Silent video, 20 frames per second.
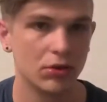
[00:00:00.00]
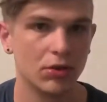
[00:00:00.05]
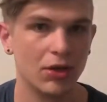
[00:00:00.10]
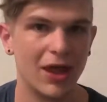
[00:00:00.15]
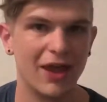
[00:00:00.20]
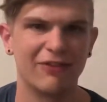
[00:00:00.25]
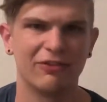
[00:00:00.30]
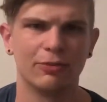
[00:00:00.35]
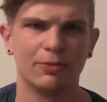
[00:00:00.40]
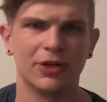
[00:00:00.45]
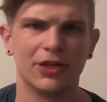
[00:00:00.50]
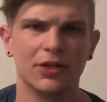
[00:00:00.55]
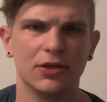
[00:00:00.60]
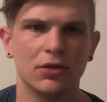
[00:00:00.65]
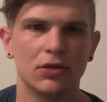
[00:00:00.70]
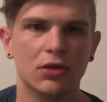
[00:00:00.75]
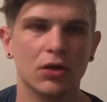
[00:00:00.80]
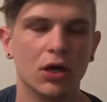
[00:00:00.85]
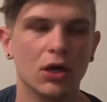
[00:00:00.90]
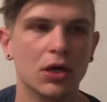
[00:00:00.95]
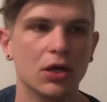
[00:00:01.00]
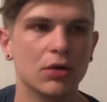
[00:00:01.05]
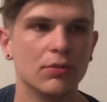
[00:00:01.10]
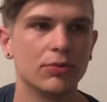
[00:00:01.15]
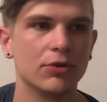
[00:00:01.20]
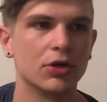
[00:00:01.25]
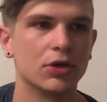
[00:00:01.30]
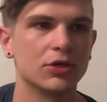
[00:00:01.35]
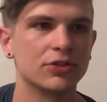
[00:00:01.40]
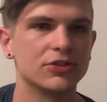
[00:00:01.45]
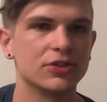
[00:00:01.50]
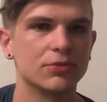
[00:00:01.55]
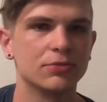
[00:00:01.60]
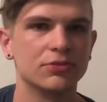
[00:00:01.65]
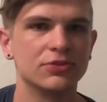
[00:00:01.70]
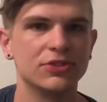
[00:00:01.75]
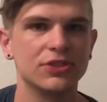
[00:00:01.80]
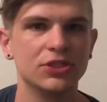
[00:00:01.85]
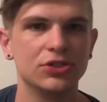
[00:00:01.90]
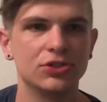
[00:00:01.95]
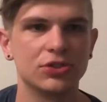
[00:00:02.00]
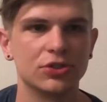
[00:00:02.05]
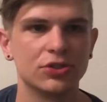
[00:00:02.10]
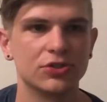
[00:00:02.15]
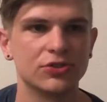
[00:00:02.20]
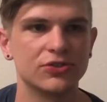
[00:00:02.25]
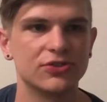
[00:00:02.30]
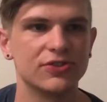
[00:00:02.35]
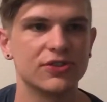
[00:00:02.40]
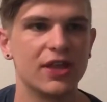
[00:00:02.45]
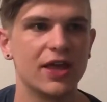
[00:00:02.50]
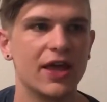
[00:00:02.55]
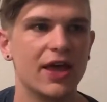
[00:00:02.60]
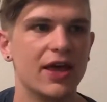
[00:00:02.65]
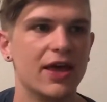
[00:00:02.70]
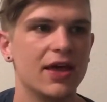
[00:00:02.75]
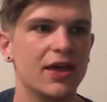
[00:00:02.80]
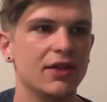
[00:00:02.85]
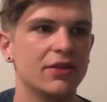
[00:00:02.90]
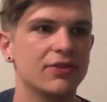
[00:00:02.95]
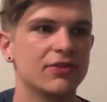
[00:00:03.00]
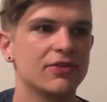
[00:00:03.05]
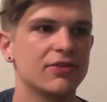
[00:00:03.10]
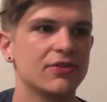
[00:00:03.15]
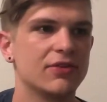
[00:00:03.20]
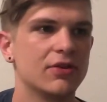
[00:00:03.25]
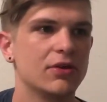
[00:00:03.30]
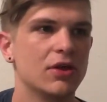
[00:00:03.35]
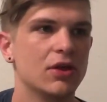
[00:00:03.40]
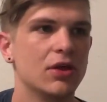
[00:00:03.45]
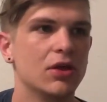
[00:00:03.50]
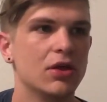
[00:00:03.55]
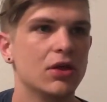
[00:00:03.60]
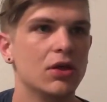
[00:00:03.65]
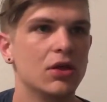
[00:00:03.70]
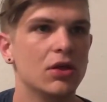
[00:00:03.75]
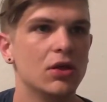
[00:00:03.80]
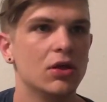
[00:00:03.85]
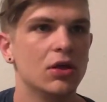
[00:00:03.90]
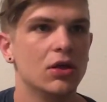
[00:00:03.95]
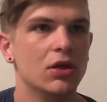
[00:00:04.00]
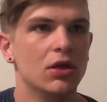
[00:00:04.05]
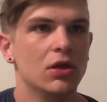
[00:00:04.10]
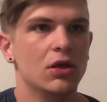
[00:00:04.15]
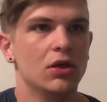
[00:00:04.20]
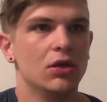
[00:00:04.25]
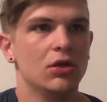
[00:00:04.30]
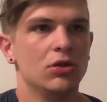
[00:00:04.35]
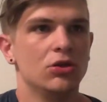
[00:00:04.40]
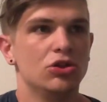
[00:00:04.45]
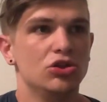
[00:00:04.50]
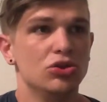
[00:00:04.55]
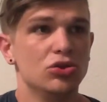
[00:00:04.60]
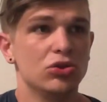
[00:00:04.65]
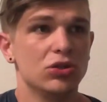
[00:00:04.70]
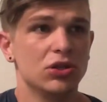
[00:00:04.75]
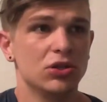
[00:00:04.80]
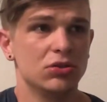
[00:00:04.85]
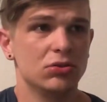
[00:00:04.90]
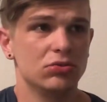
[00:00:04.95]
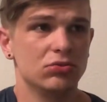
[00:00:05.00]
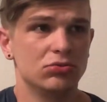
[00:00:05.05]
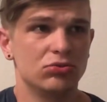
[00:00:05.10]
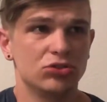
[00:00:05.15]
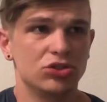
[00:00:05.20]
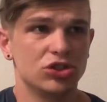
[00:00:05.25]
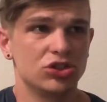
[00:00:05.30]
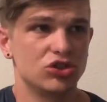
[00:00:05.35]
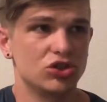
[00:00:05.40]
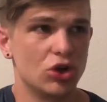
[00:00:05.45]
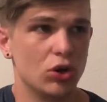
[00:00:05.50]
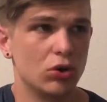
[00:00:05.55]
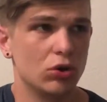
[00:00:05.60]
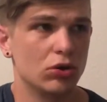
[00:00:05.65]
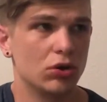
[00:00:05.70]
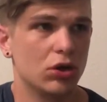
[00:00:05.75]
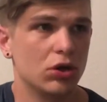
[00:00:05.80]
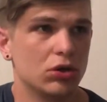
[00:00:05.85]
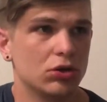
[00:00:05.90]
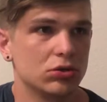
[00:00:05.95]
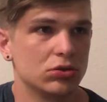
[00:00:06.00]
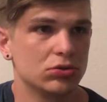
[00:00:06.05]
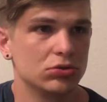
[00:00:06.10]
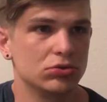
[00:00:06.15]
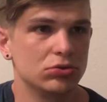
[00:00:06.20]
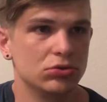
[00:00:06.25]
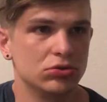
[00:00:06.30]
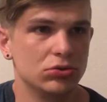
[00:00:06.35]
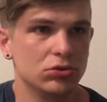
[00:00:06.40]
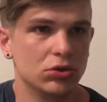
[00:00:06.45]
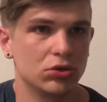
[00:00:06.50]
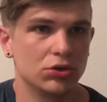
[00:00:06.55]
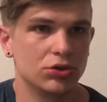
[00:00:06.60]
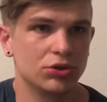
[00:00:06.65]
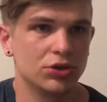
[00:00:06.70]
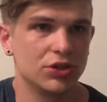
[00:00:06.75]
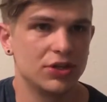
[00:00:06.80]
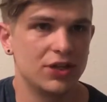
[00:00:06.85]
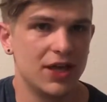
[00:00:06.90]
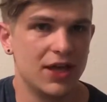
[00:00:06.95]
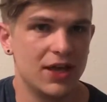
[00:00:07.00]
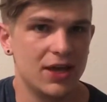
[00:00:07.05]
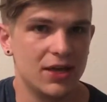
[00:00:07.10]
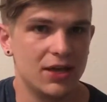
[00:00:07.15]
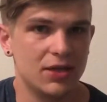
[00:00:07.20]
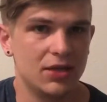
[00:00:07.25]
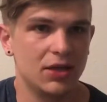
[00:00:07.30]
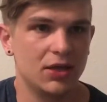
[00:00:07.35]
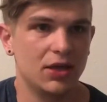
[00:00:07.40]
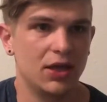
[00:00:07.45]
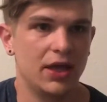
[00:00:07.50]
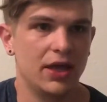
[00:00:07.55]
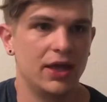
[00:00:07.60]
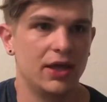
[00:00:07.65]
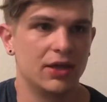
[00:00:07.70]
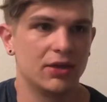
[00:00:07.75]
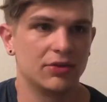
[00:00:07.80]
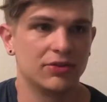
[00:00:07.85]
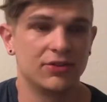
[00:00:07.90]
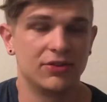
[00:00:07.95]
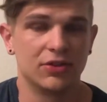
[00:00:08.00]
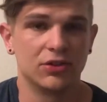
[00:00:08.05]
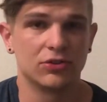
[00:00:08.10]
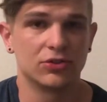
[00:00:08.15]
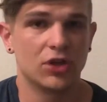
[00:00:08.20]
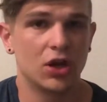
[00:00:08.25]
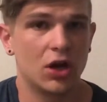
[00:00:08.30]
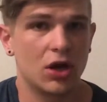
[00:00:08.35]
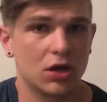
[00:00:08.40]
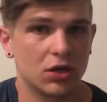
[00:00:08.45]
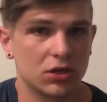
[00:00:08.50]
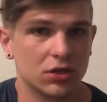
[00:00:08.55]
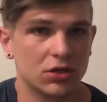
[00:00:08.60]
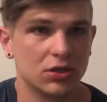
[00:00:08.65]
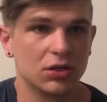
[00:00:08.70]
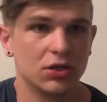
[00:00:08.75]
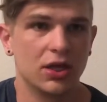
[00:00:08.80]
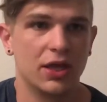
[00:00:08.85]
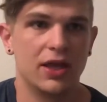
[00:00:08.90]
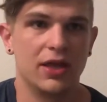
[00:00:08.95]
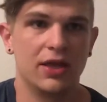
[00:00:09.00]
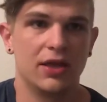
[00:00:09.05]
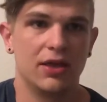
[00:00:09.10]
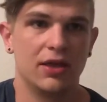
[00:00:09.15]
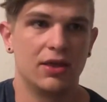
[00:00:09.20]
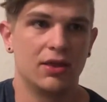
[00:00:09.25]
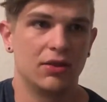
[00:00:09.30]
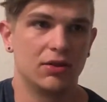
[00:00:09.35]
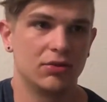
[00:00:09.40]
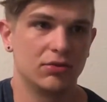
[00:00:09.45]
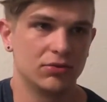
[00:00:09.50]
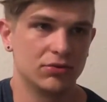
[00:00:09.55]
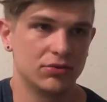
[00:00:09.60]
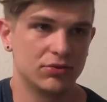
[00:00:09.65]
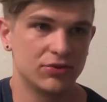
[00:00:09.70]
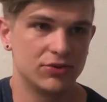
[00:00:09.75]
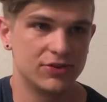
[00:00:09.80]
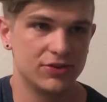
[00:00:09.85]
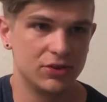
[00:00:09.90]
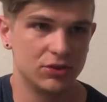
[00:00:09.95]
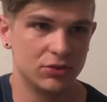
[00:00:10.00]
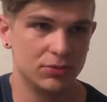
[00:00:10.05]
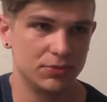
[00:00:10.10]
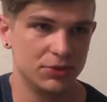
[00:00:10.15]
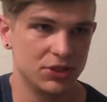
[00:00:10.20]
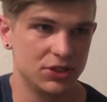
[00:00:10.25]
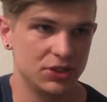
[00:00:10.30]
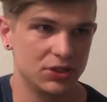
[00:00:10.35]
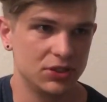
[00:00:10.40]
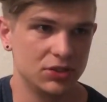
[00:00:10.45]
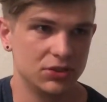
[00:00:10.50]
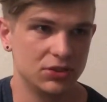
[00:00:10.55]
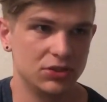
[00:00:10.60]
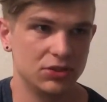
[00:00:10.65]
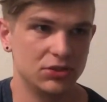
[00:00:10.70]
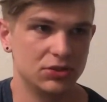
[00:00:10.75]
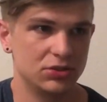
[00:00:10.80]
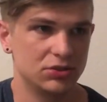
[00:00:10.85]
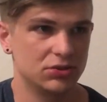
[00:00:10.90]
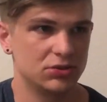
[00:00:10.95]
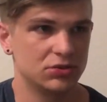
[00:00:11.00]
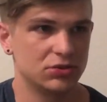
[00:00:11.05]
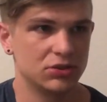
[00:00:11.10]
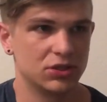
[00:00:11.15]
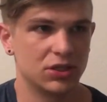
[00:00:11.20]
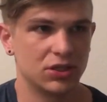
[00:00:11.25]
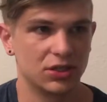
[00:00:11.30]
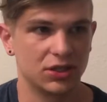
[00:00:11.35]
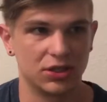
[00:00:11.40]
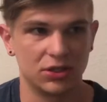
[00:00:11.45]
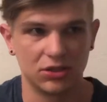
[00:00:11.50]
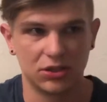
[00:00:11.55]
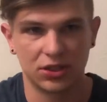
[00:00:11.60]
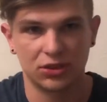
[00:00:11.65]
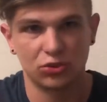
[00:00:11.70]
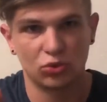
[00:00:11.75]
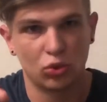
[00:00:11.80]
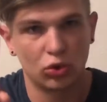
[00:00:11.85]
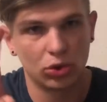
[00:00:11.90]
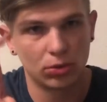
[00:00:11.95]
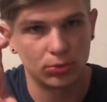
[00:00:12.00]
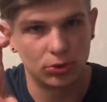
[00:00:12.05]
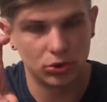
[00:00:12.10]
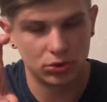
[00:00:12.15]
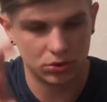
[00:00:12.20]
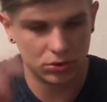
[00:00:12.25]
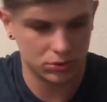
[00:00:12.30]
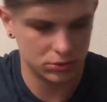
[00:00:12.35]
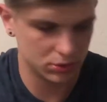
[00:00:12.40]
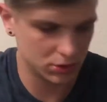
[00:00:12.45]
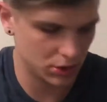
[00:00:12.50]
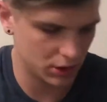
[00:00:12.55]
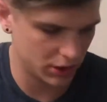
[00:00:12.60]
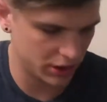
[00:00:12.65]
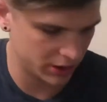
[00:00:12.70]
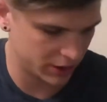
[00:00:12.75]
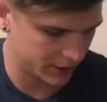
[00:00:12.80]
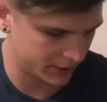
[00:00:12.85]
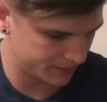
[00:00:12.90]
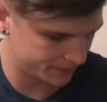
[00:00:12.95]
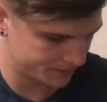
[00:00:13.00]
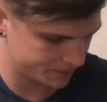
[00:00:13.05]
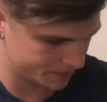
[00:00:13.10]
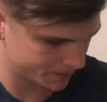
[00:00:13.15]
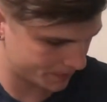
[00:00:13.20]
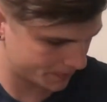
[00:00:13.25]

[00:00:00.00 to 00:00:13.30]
everybody. There are some seizures that you can just go along on your day and still talk and still be kind of like normal. And